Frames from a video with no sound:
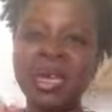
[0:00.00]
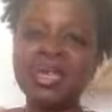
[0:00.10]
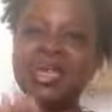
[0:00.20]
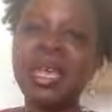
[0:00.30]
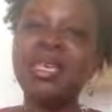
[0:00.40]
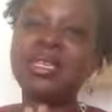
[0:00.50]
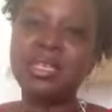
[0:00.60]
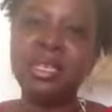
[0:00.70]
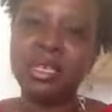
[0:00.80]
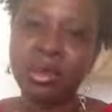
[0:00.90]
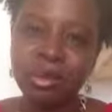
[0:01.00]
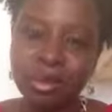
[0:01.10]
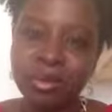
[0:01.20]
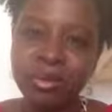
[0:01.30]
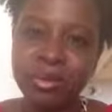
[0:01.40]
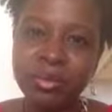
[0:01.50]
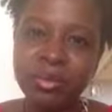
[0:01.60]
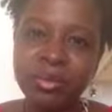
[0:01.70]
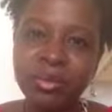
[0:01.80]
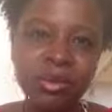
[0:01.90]
as they see you.
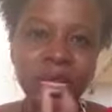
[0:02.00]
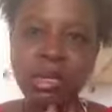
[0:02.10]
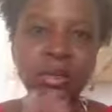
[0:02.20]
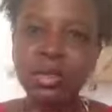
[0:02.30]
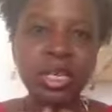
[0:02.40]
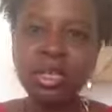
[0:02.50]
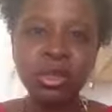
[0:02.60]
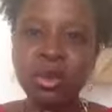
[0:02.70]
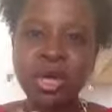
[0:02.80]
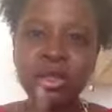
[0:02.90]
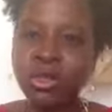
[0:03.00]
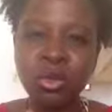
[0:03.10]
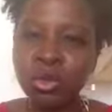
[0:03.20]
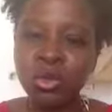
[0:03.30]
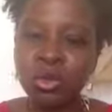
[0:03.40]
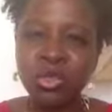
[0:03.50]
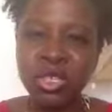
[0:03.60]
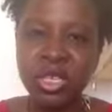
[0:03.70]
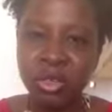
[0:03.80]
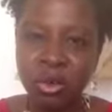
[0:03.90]
They don't see you as you
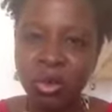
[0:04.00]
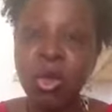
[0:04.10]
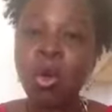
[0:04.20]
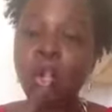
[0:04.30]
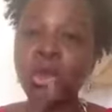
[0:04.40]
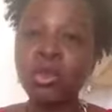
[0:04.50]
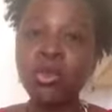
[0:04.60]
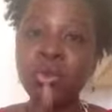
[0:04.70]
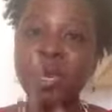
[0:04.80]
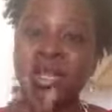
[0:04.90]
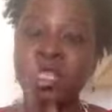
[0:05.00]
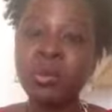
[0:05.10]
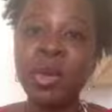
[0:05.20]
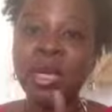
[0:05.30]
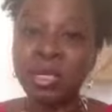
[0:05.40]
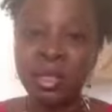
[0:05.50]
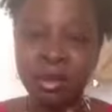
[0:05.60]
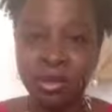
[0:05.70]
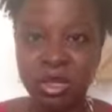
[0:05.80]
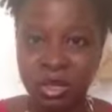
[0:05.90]
see you or you expect
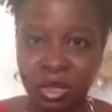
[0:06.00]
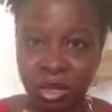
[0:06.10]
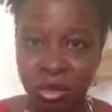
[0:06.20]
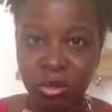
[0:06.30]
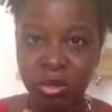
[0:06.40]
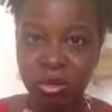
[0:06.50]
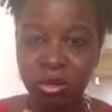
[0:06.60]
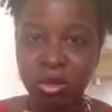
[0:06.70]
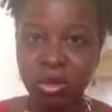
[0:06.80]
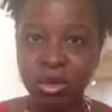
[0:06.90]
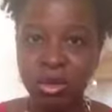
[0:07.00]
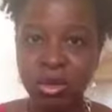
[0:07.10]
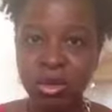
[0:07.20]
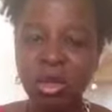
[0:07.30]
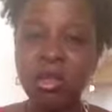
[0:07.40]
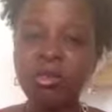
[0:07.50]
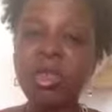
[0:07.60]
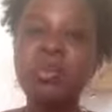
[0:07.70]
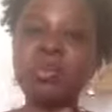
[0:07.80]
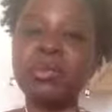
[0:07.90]
them to see you.
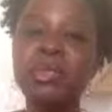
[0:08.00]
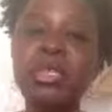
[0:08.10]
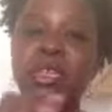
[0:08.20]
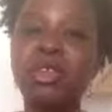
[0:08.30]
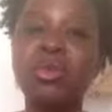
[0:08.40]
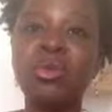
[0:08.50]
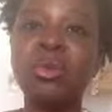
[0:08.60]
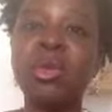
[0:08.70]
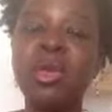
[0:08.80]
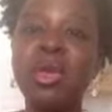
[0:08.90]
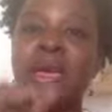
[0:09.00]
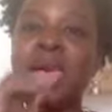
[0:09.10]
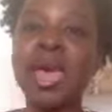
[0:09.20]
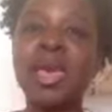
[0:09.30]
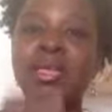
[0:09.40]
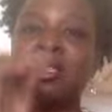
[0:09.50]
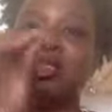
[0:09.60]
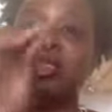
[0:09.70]
People see you as